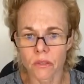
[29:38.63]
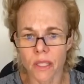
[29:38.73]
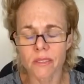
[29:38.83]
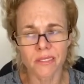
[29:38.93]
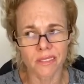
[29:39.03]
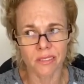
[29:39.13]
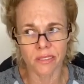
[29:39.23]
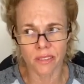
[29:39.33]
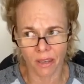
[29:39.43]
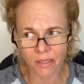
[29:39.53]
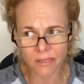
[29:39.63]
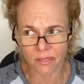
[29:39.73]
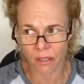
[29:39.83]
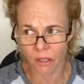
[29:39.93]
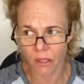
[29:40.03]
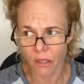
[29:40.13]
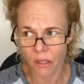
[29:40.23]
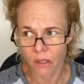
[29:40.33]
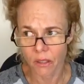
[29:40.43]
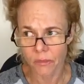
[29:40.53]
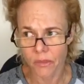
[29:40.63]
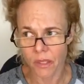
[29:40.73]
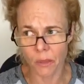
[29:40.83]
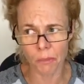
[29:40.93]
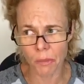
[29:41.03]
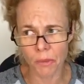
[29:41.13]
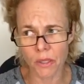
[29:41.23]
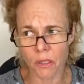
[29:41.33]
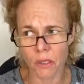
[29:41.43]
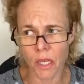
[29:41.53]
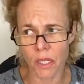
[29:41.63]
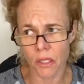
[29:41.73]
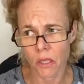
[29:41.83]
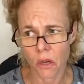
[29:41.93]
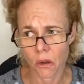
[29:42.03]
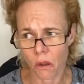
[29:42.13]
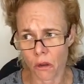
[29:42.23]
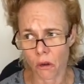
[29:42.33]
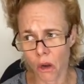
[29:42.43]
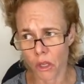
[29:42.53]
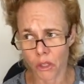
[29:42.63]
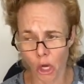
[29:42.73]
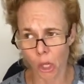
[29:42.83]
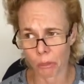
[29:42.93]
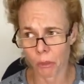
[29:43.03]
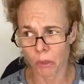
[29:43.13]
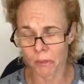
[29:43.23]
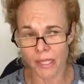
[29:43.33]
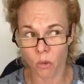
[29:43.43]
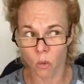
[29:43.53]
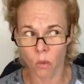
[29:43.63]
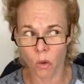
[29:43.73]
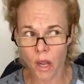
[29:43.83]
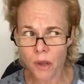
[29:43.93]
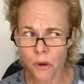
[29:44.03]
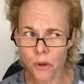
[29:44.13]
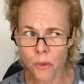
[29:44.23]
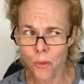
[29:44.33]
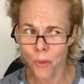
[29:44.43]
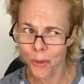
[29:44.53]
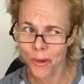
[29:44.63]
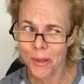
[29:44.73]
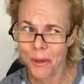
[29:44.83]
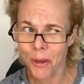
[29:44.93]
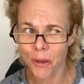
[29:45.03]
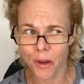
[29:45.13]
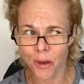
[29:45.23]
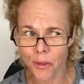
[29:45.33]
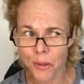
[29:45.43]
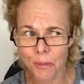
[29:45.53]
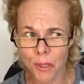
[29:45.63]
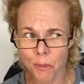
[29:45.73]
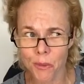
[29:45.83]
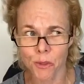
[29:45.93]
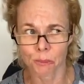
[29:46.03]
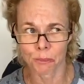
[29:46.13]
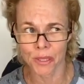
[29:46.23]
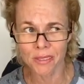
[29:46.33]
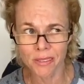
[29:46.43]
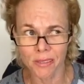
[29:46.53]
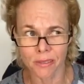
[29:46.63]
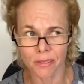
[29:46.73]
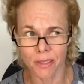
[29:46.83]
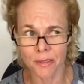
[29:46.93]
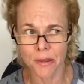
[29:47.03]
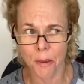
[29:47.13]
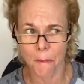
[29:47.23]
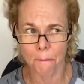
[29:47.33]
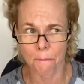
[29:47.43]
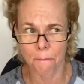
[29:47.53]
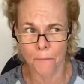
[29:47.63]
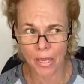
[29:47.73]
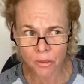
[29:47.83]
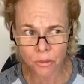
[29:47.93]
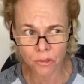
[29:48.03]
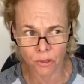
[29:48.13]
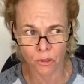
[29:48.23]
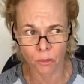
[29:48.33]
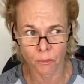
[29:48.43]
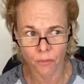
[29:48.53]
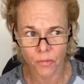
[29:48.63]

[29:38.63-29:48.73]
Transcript: That's disgusting. Like, people that are like, I don't like gay people. I'm like, why are you worried about other people's business in their bedroom?